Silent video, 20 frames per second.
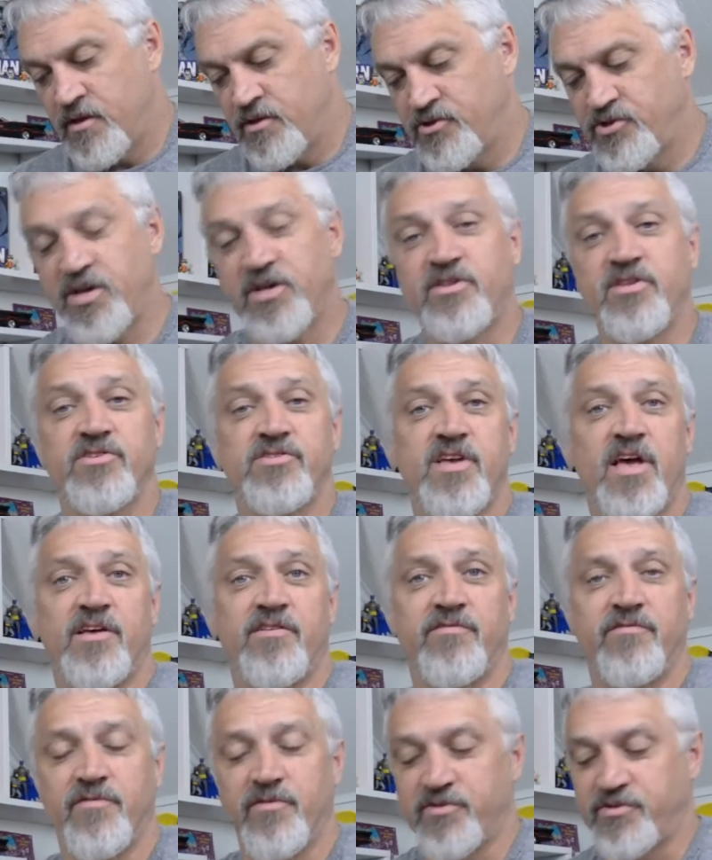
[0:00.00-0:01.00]
Check this out
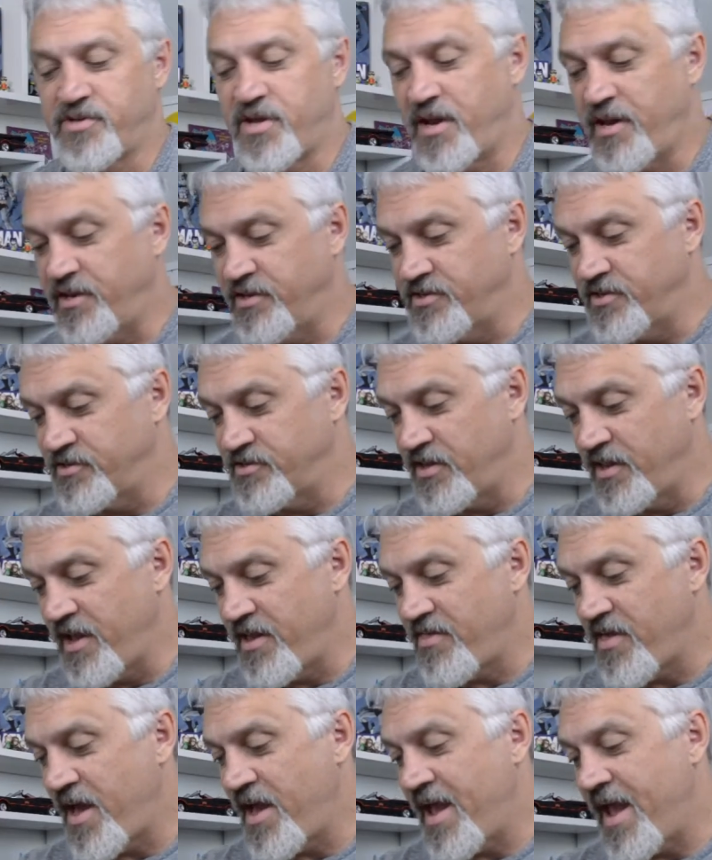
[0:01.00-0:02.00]
in verse 8. He says, "Lay
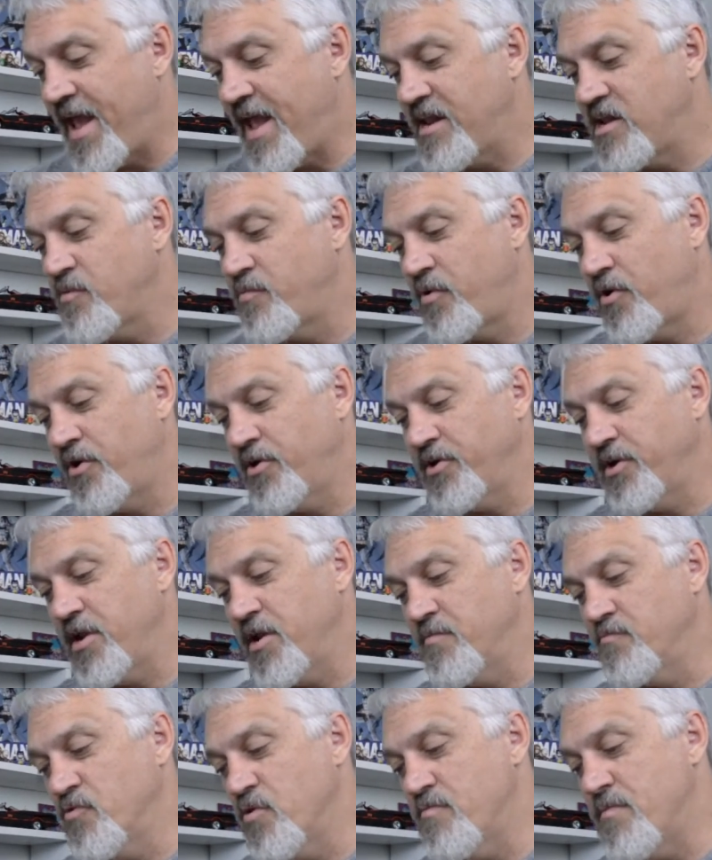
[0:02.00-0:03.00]
thy hand upon
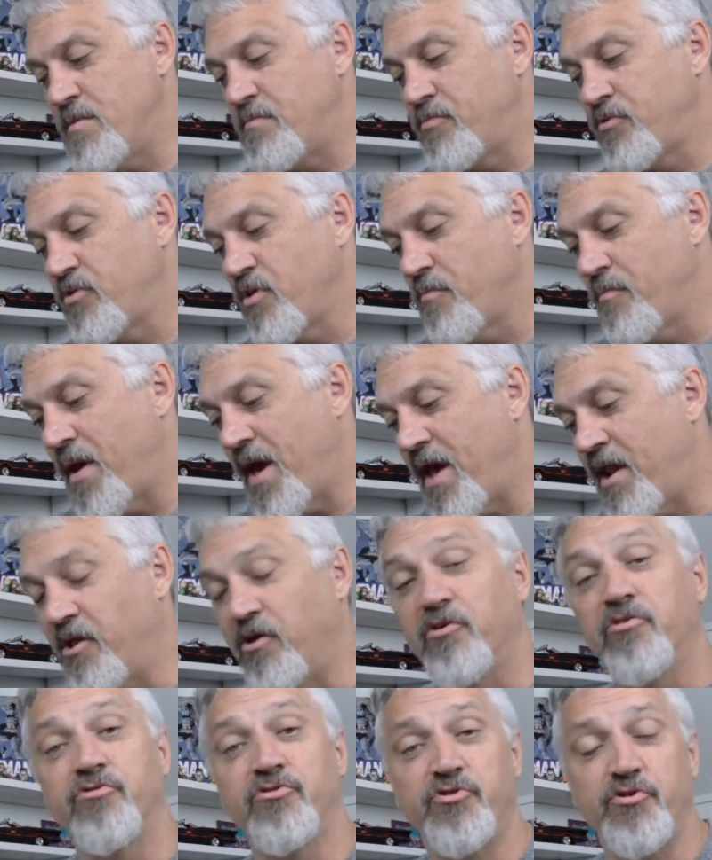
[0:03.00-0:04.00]
him, remember the
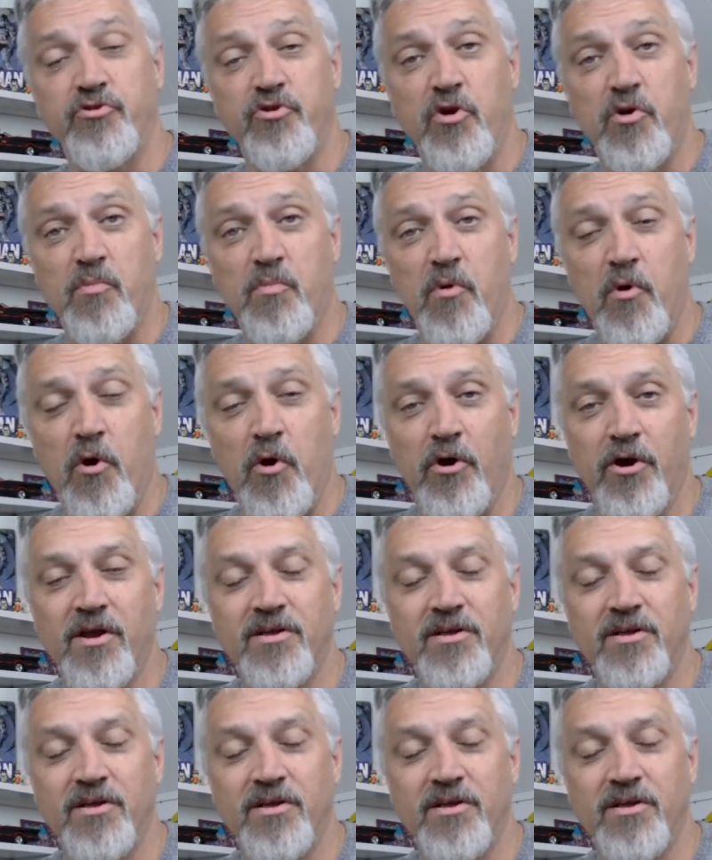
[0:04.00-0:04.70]
battle, do no more."